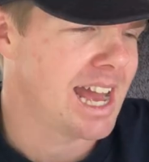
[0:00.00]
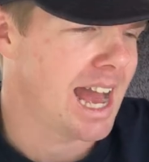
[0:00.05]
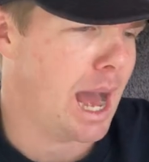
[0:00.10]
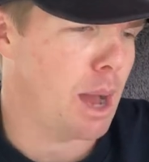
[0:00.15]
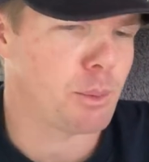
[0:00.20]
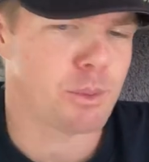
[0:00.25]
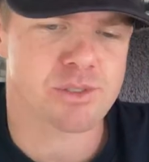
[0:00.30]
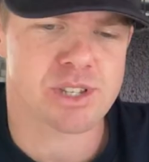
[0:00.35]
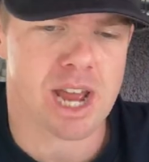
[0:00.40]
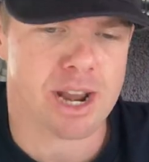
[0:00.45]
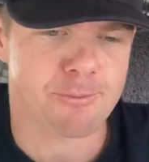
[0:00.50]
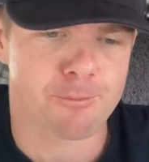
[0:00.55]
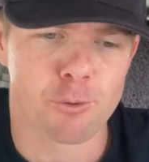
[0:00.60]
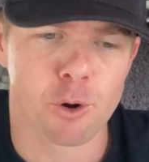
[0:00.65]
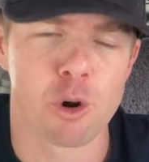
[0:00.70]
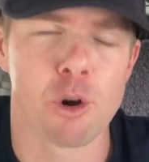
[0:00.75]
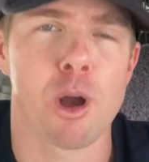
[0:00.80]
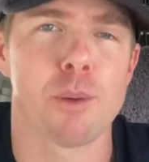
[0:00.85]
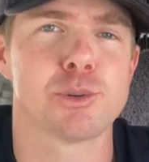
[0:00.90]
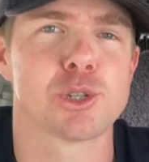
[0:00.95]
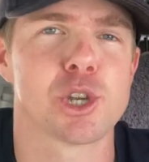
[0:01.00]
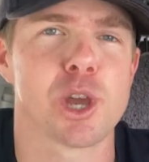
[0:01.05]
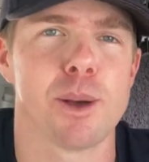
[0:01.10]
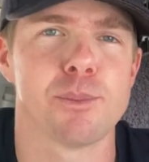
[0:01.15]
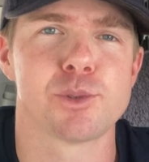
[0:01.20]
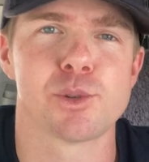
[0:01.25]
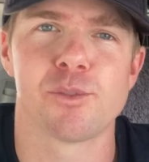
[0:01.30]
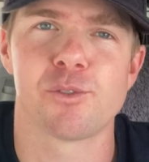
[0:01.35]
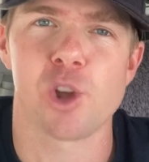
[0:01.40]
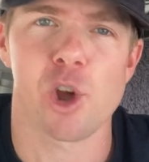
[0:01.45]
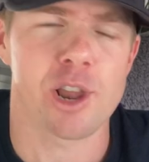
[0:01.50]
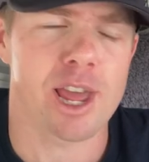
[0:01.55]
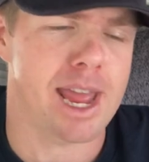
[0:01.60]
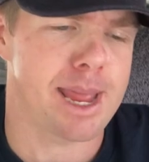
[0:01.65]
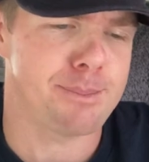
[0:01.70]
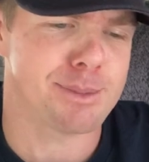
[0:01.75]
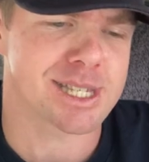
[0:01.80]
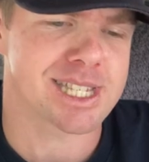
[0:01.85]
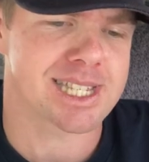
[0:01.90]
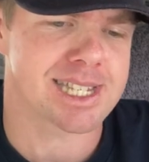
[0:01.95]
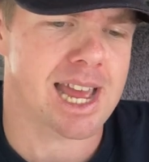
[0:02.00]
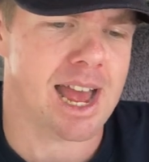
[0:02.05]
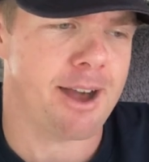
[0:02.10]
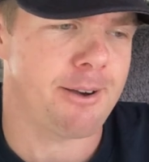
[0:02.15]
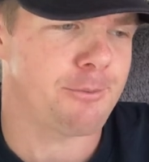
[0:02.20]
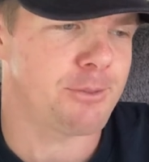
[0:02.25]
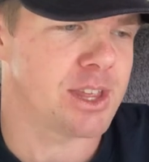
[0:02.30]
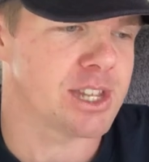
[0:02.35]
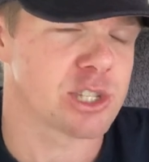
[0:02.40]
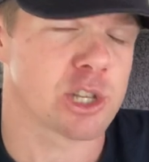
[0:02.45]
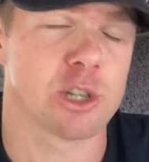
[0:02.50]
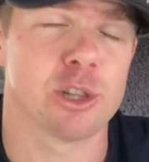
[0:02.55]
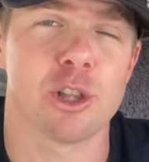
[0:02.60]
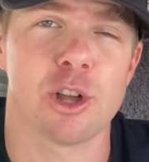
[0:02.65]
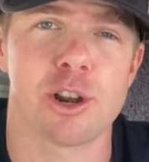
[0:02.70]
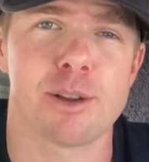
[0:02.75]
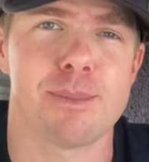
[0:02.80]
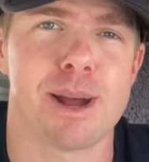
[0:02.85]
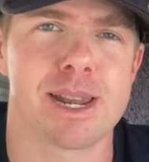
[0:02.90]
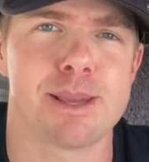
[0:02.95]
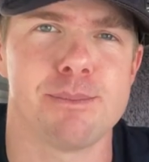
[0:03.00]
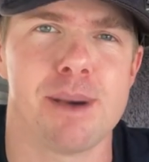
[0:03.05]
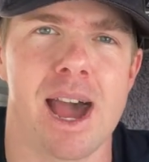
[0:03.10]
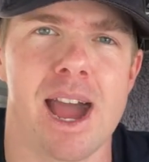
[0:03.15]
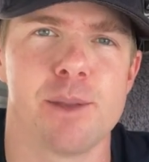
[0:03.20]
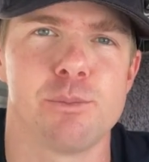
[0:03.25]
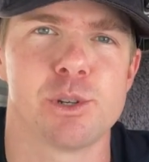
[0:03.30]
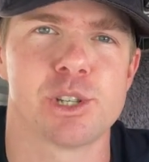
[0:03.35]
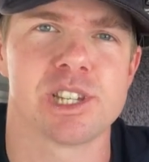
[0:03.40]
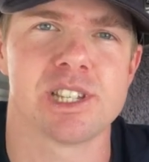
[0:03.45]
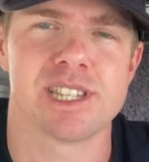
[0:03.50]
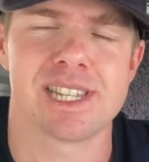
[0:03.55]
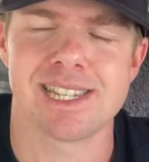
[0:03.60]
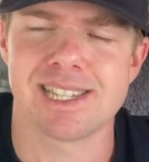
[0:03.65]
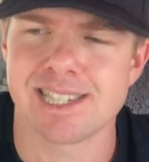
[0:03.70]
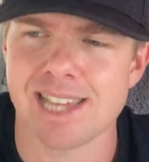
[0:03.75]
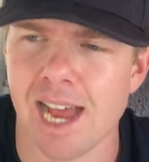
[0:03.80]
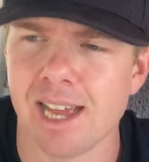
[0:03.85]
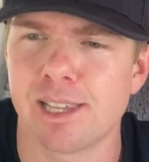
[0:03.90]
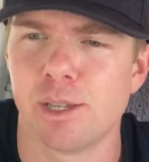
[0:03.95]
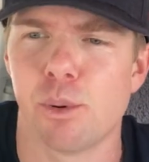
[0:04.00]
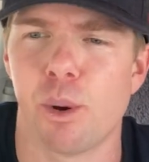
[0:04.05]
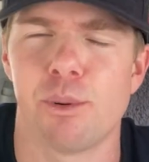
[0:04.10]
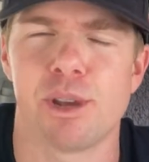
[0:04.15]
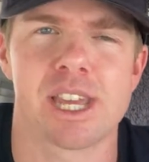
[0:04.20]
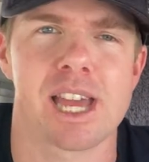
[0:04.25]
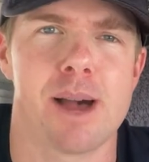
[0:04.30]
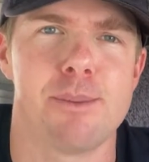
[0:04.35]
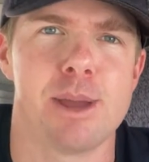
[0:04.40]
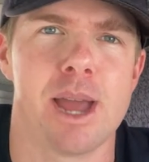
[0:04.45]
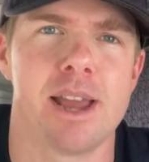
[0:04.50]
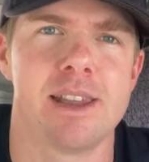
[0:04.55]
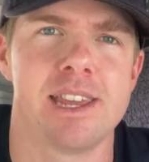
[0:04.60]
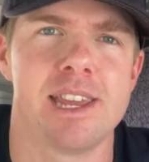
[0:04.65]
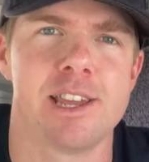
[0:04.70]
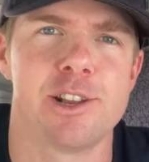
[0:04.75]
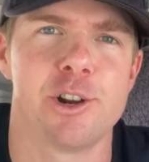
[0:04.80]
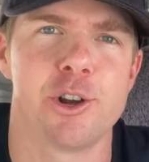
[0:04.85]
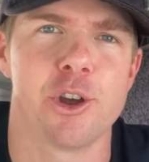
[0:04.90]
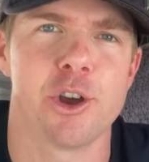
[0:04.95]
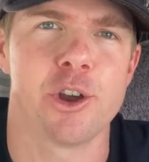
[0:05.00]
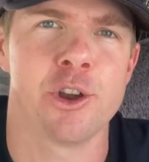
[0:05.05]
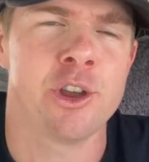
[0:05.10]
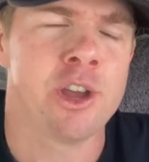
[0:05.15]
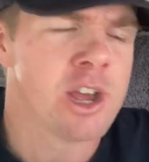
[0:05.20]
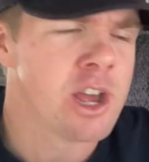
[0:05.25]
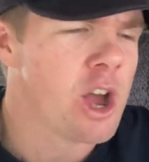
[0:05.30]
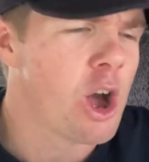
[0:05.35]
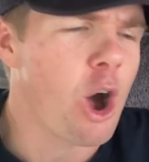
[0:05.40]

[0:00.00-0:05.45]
Um, we've done four op shops. We've got a heap of stuff. There's a lot of money made, which is exactly what we come out here to do.